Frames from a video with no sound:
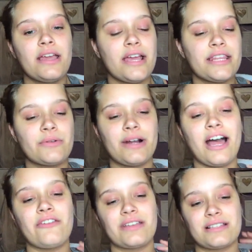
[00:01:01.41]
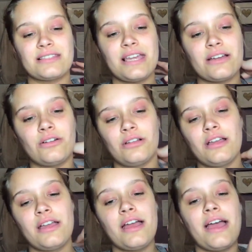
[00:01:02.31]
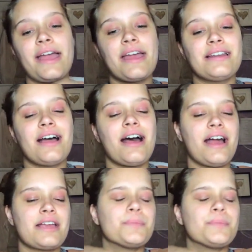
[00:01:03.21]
and they were having a sale, and I